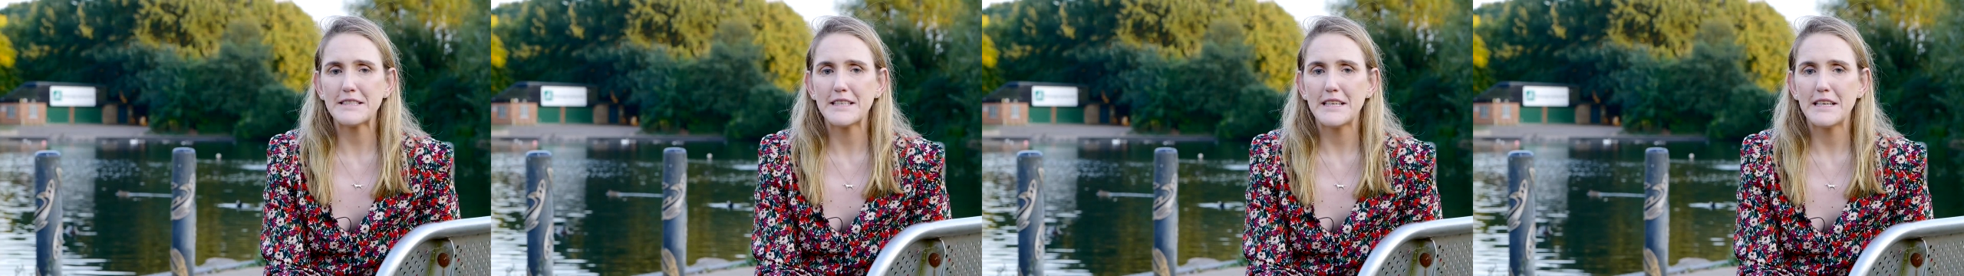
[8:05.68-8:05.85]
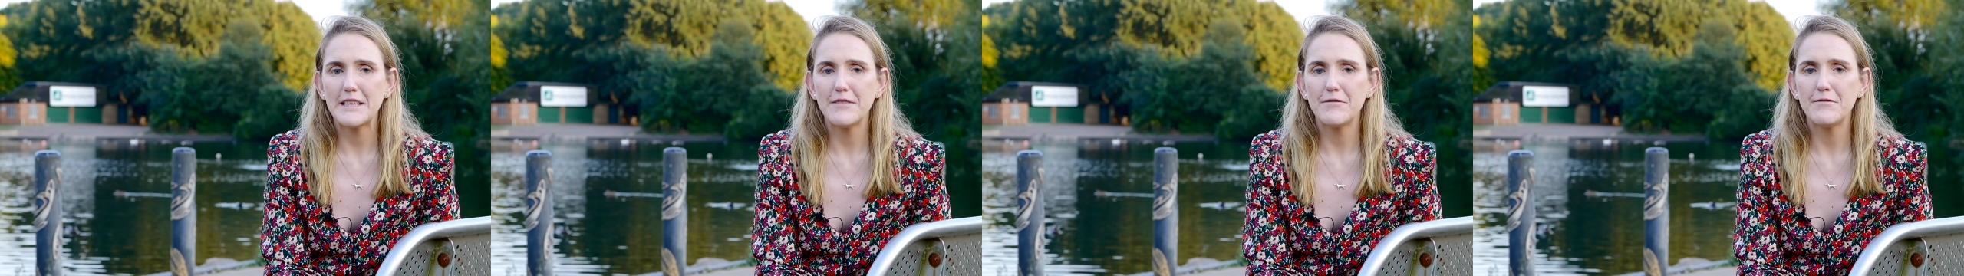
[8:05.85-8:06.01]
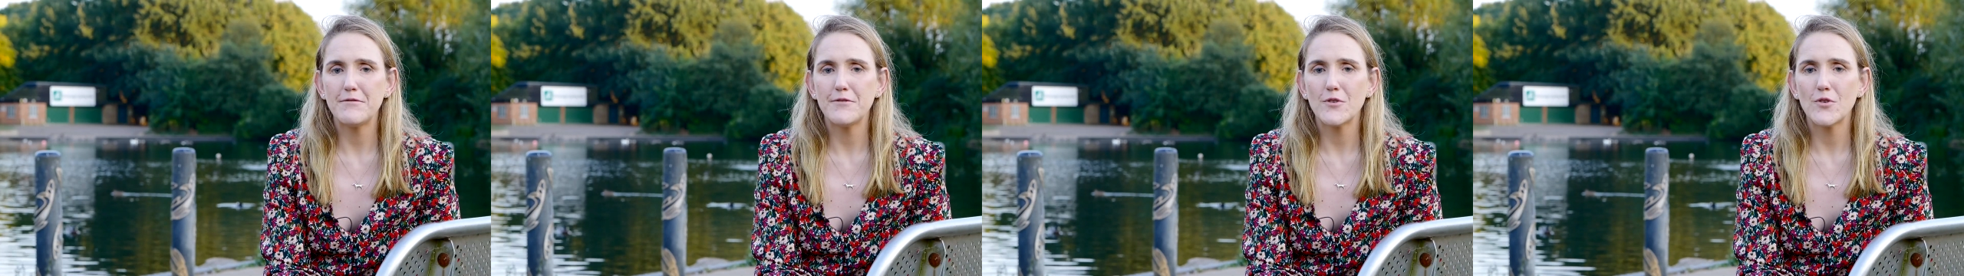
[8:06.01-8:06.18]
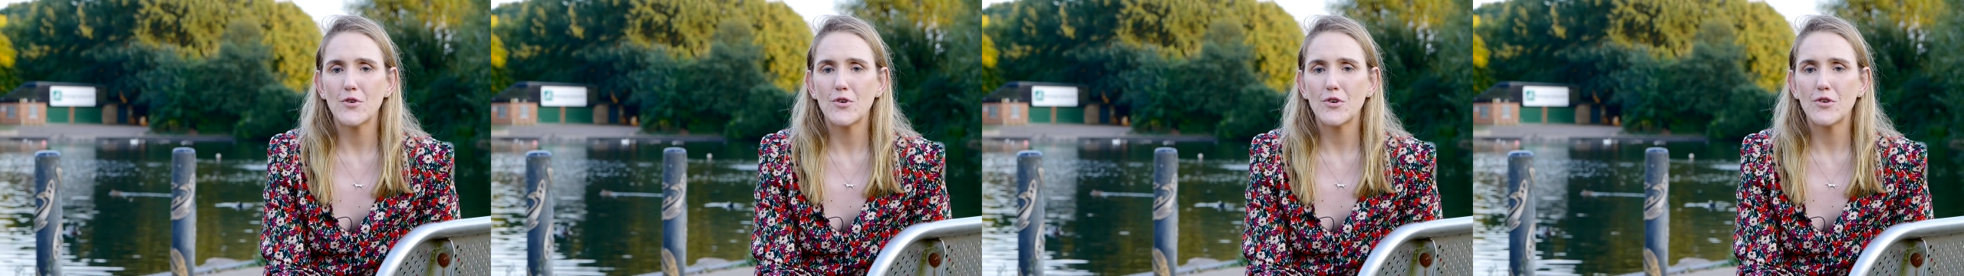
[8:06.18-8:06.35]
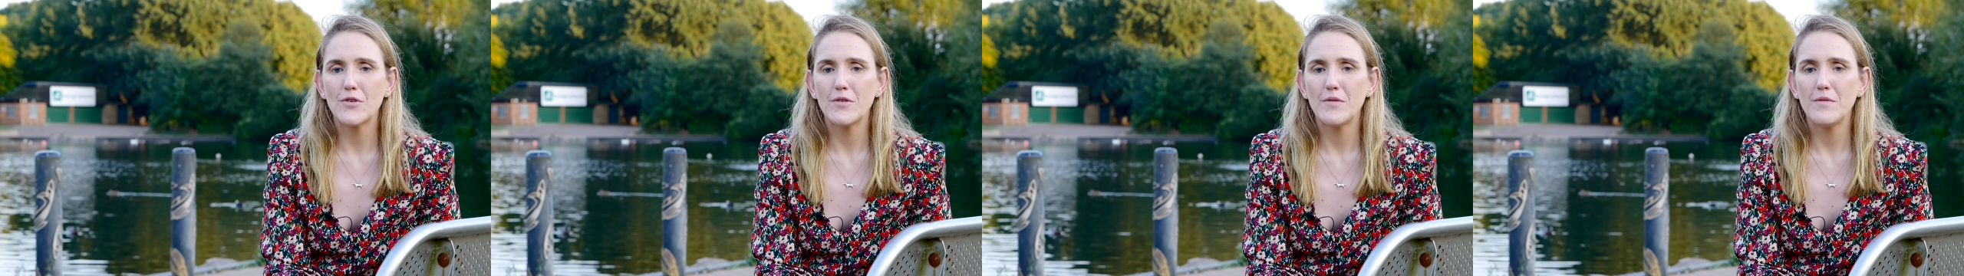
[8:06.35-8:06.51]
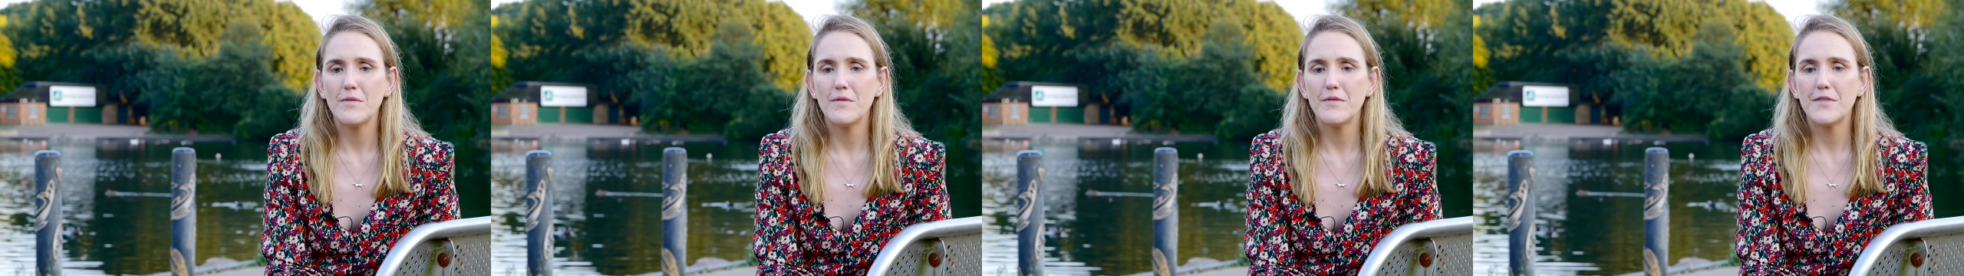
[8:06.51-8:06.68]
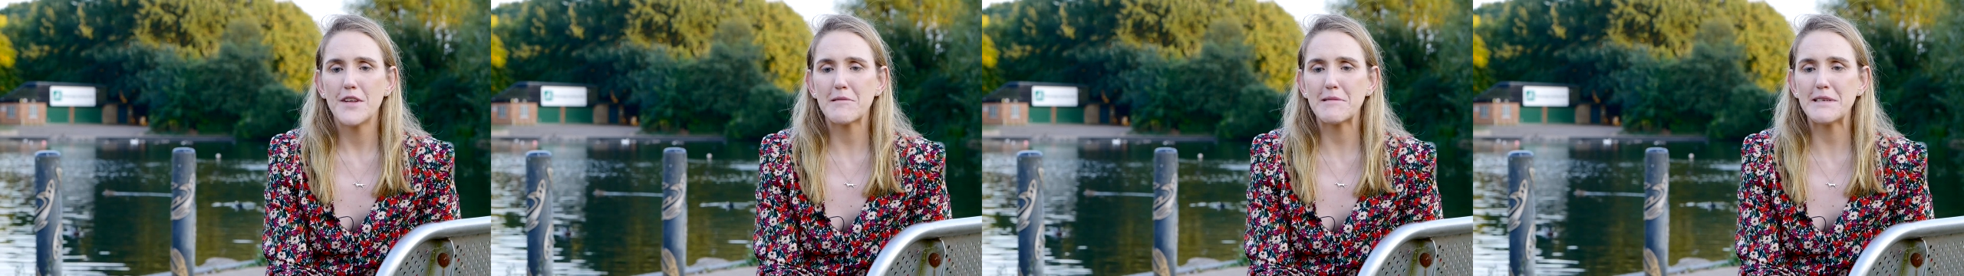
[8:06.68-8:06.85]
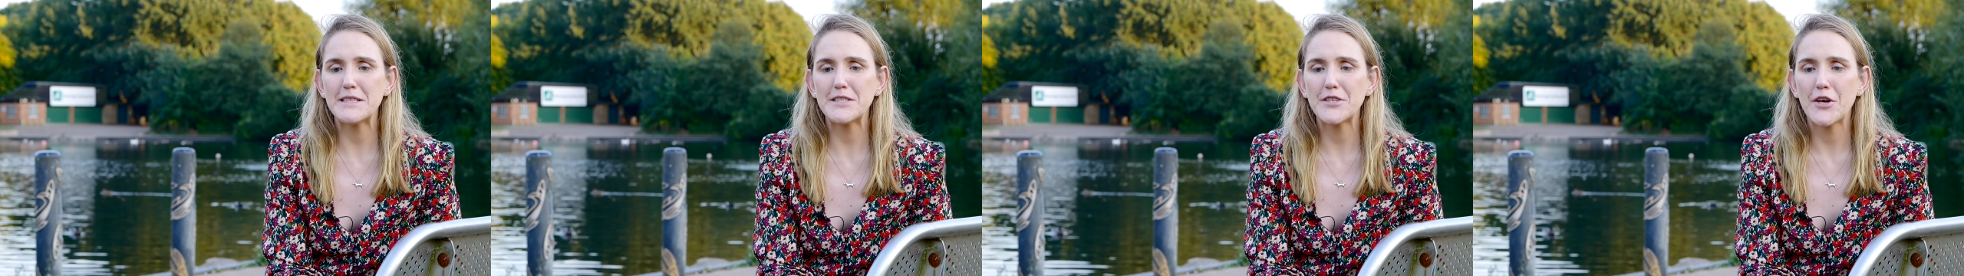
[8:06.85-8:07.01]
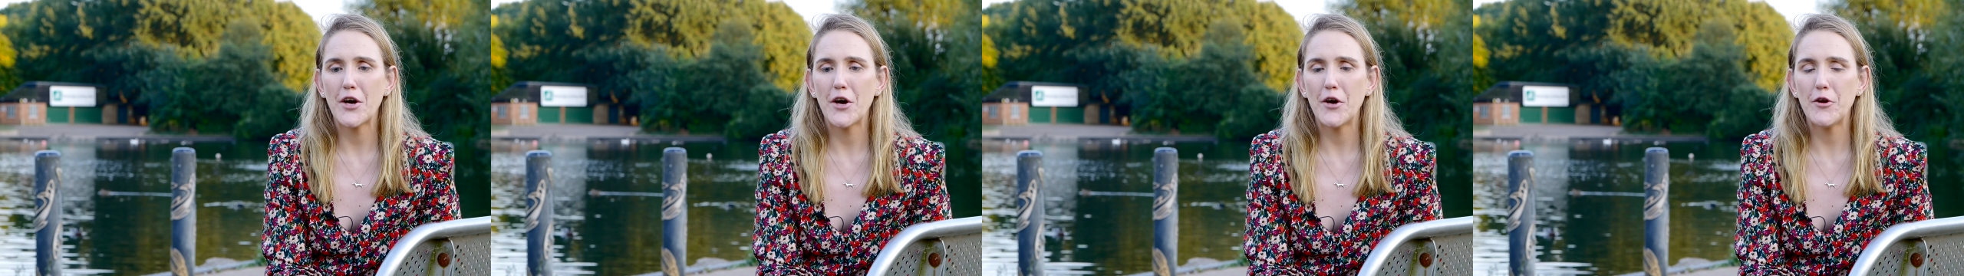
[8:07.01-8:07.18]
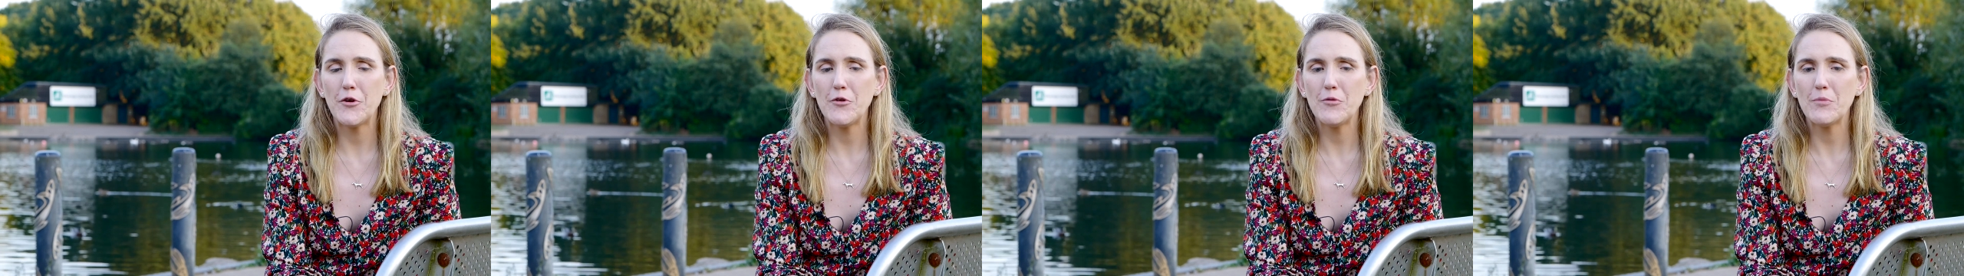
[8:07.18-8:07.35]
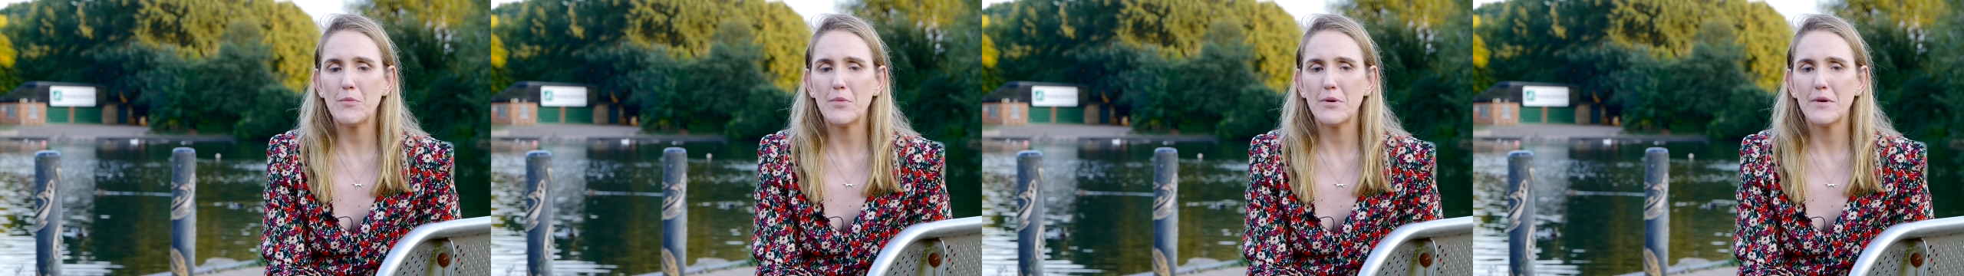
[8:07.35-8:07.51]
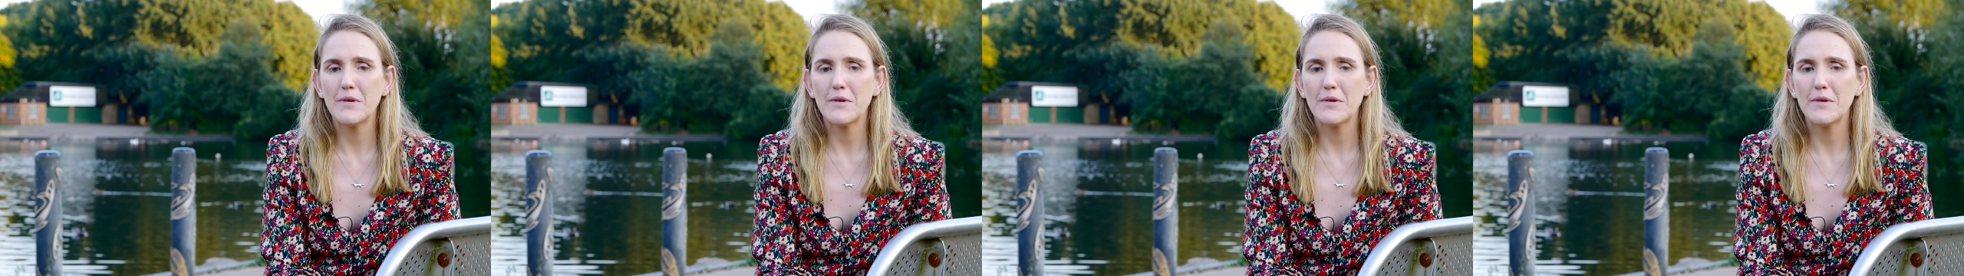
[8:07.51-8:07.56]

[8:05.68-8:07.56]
to live for. There is hope,